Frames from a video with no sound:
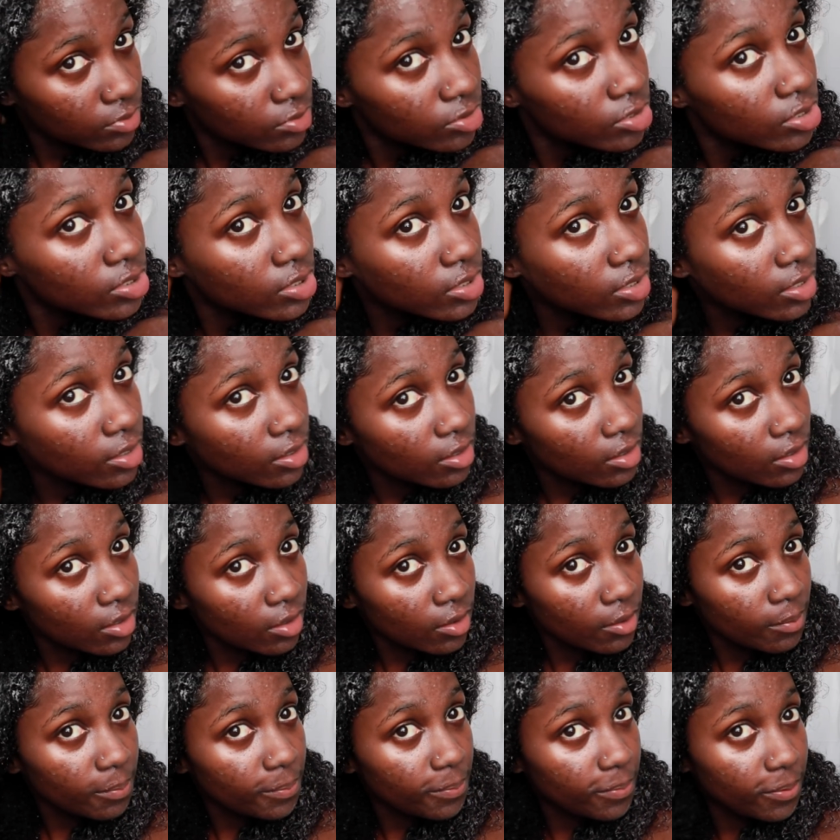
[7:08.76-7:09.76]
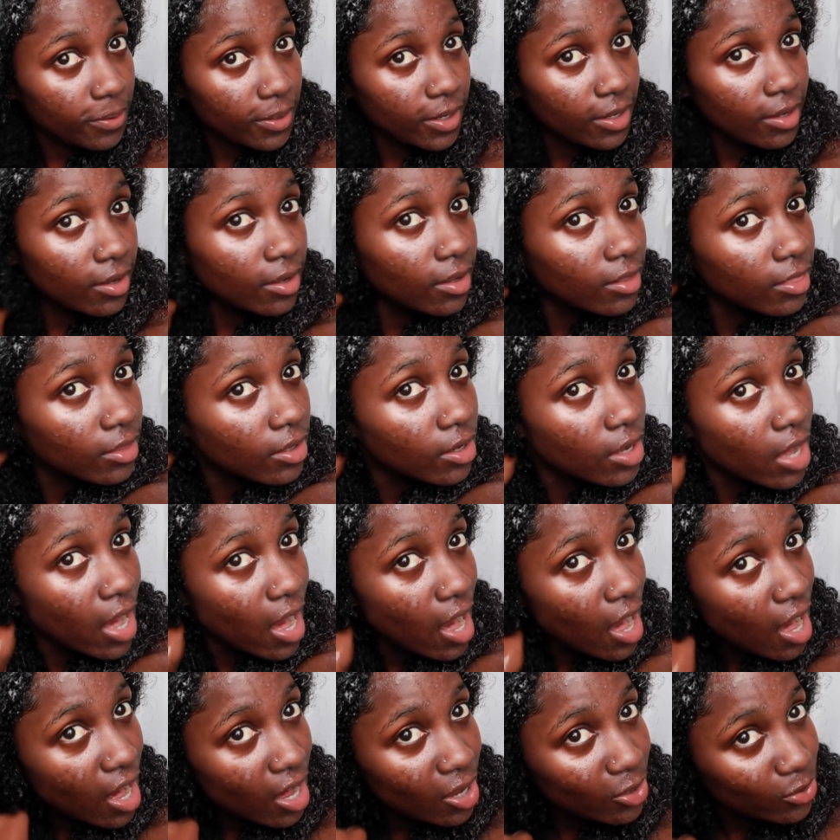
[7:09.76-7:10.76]
I'm just gonna put it on the
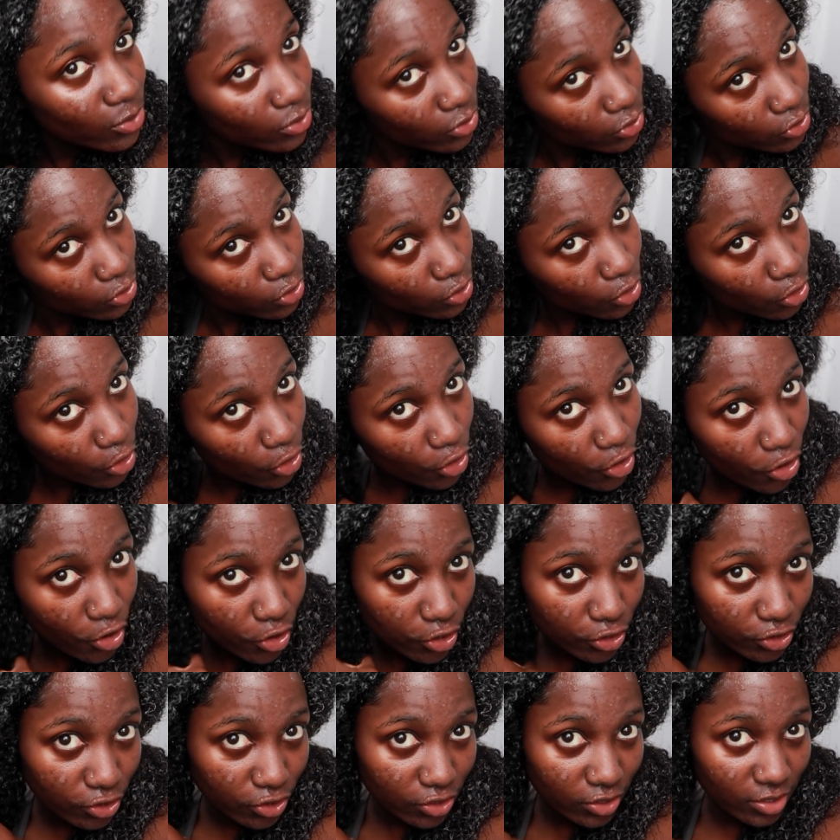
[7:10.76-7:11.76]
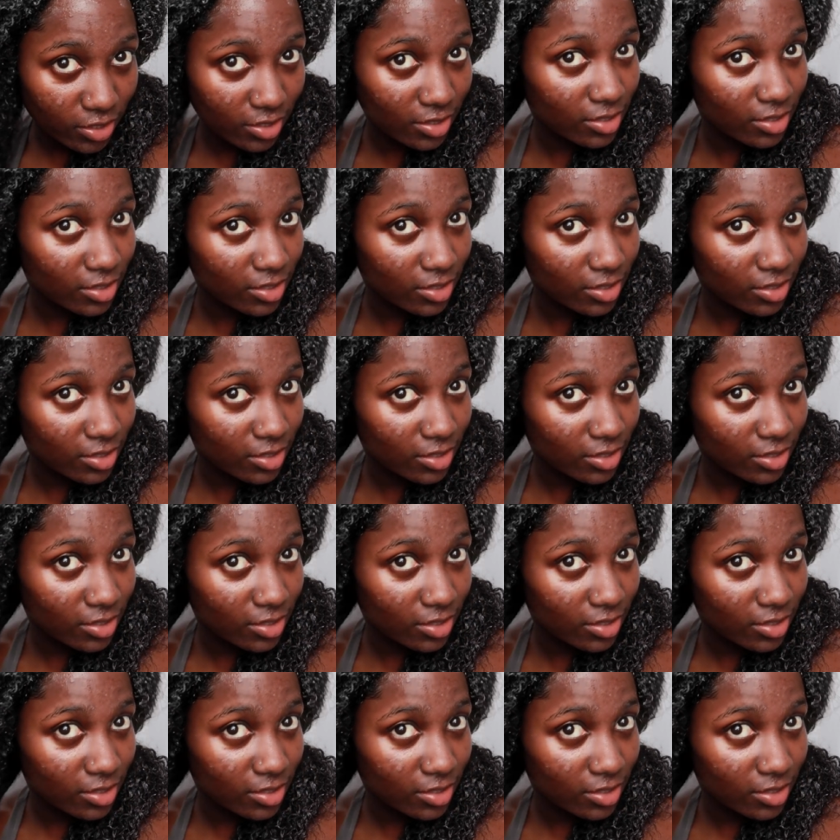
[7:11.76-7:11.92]
outskirts,